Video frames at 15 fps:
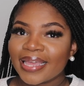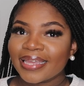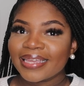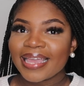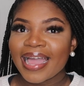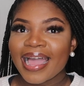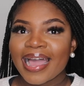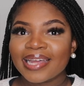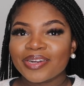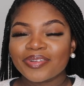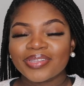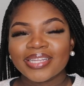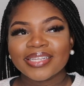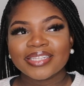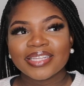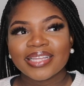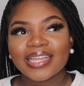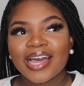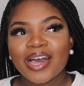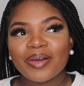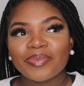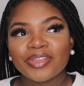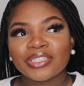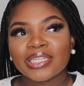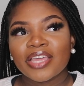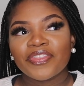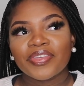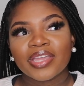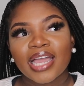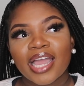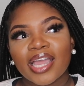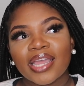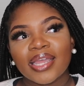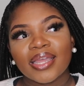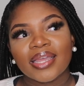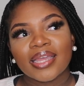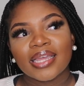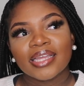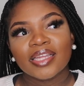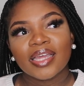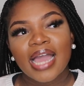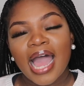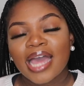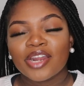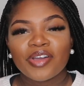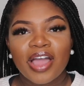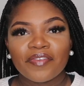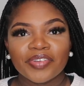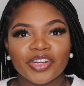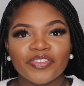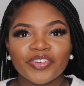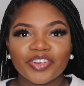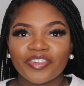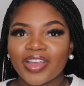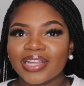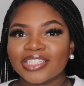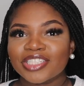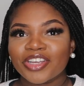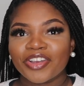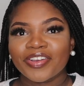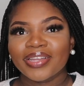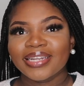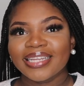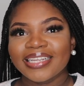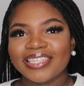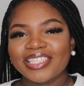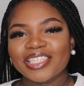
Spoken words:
Yeah, I don't think there's anything I don't have any regrets currently,